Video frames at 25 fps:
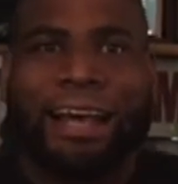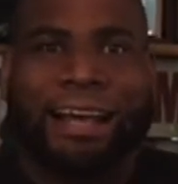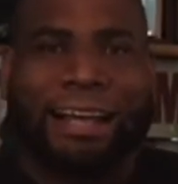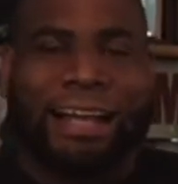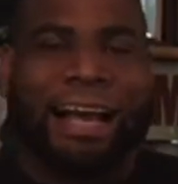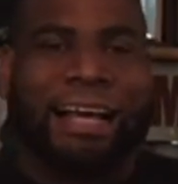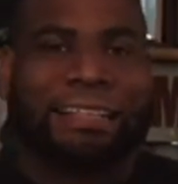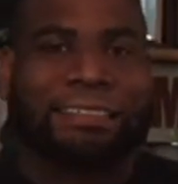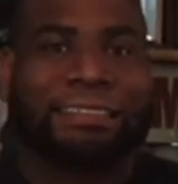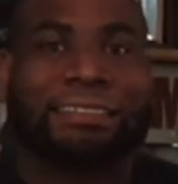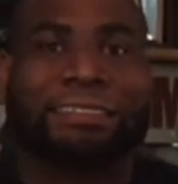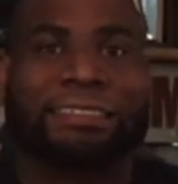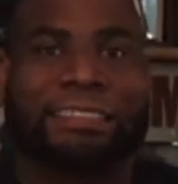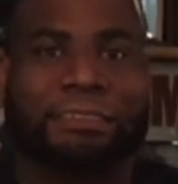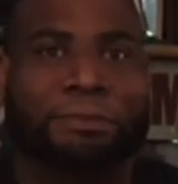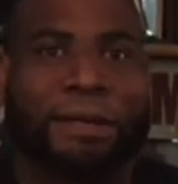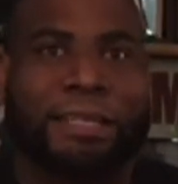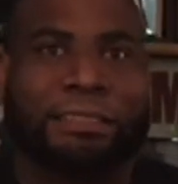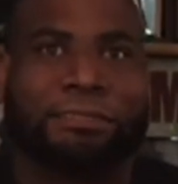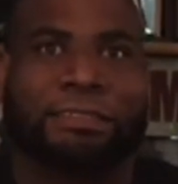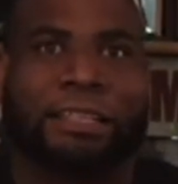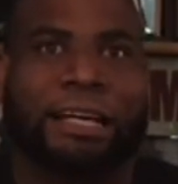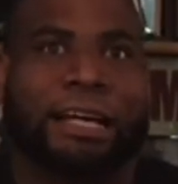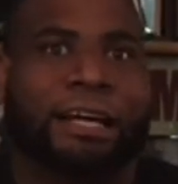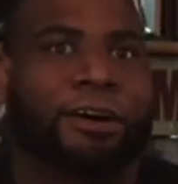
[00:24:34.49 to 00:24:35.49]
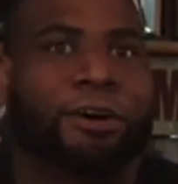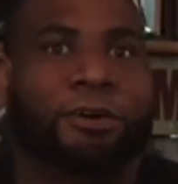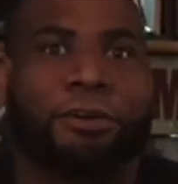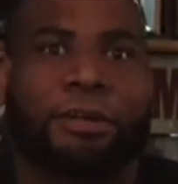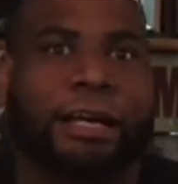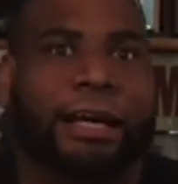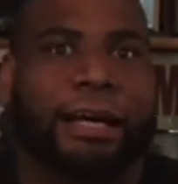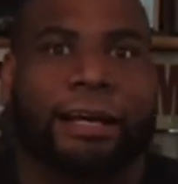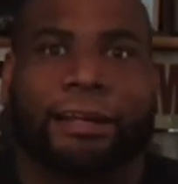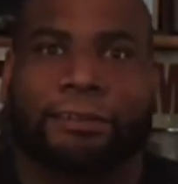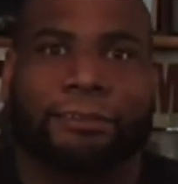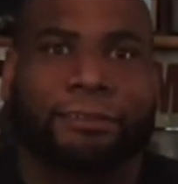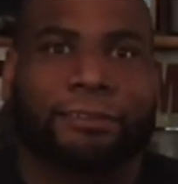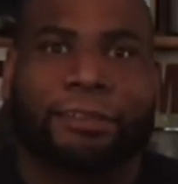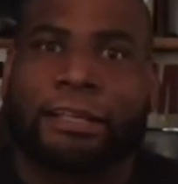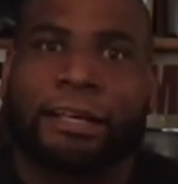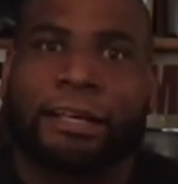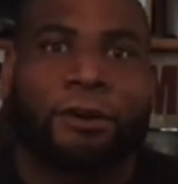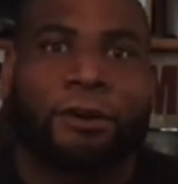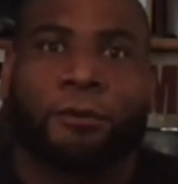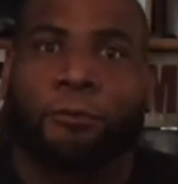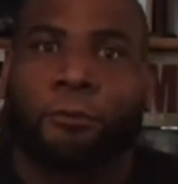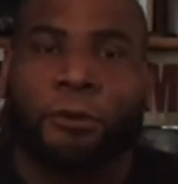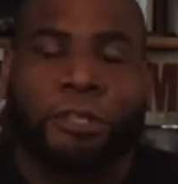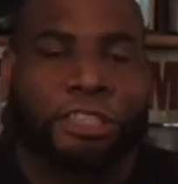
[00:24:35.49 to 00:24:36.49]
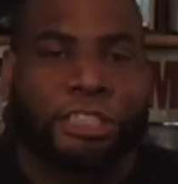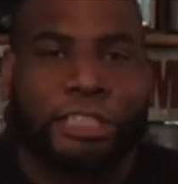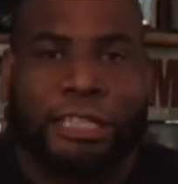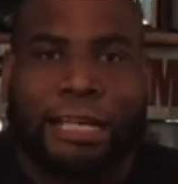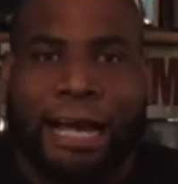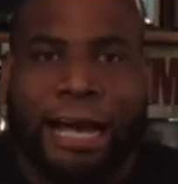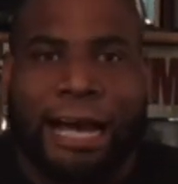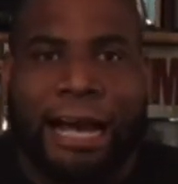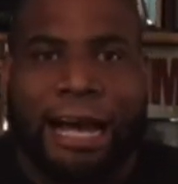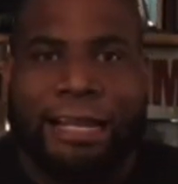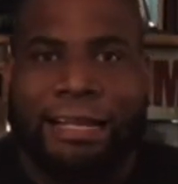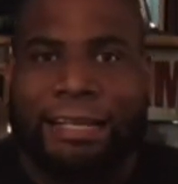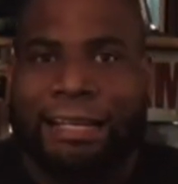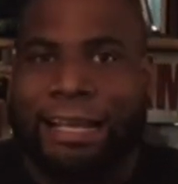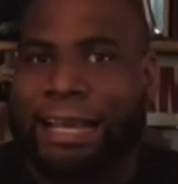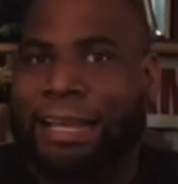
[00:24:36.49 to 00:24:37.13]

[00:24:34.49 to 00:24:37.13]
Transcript: Godzilla just basically like, okay, what you got?